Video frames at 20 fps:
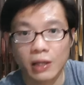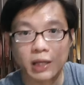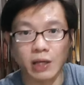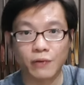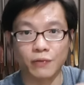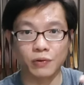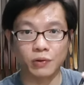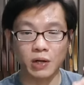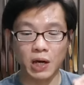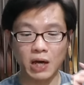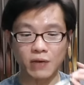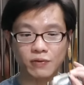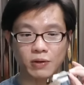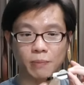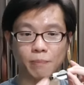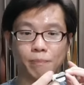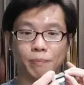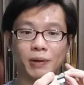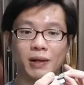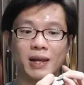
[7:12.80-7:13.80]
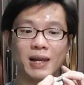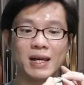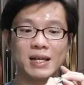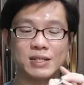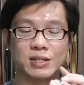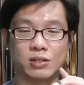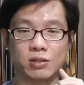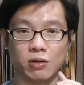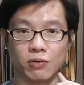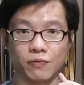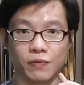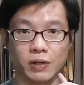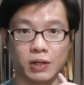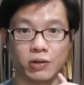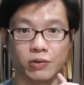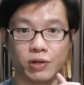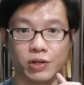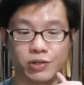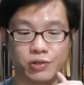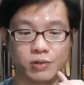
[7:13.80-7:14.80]
if you have a plus
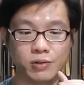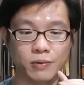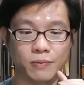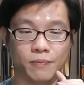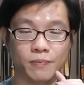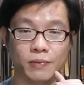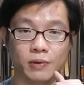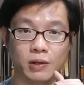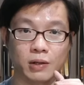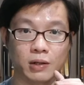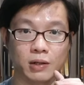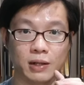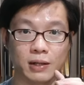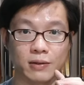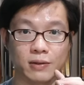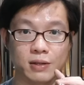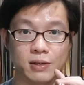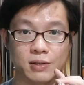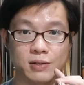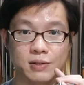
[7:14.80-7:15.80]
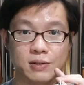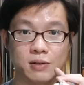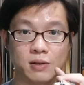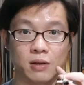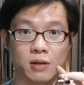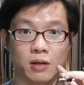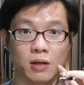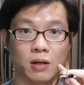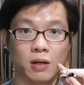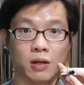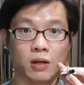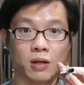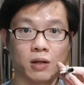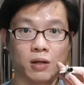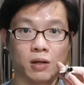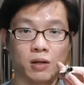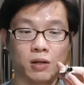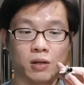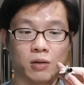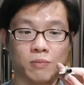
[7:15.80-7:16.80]
configuration like this,
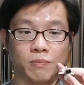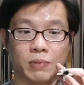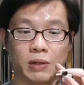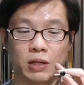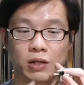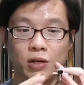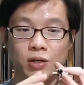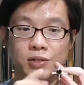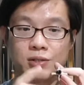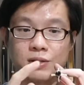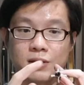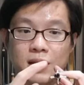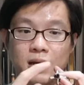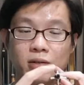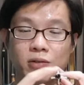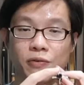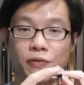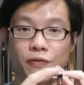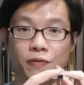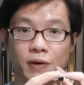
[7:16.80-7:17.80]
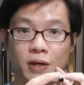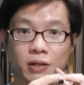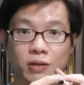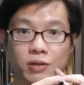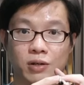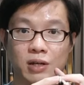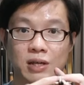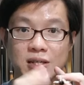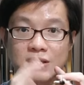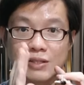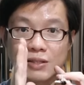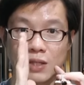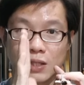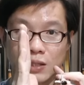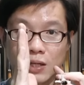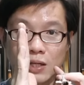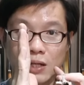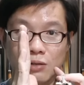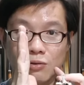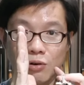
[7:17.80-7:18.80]
because now the feather is
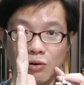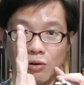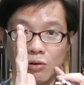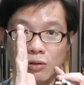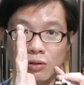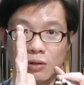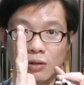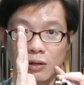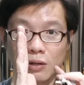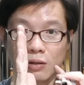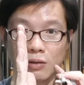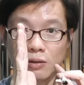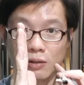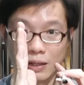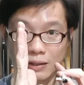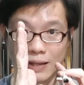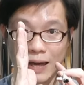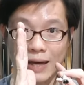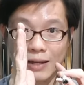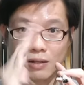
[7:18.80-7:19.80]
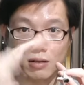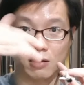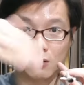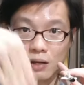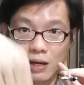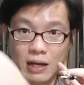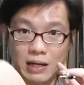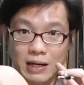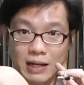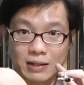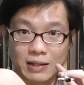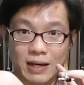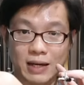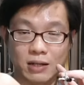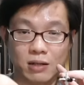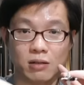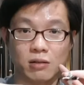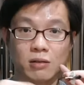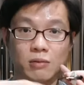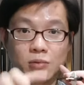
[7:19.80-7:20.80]
sticking out like that and like
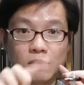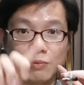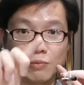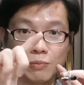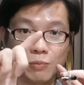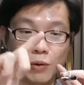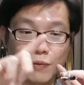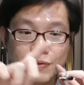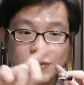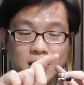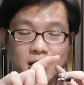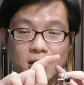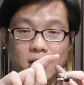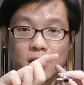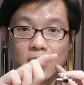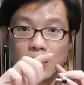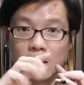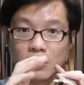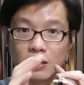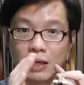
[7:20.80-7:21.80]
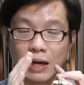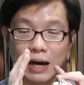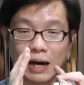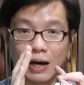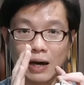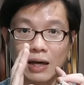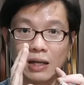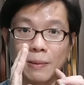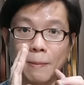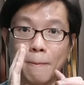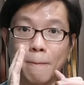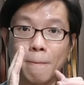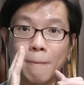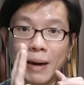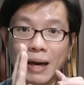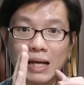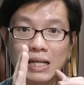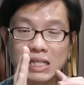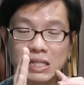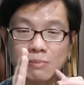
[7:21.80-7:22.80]
that, both sides, they are at a
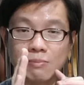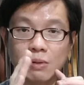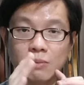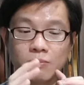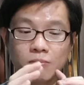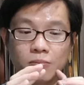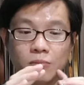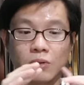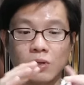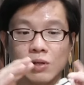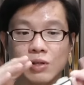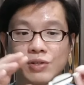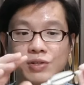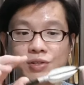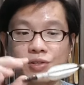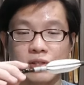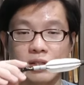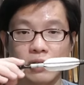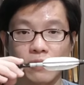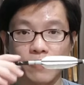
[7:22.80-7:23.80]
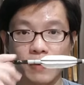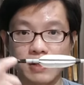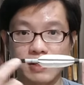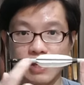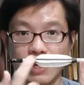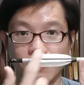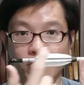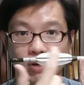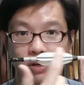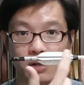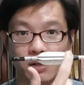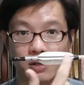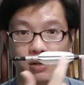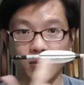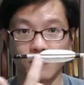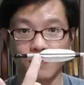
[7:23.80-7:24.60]
maximum surface area.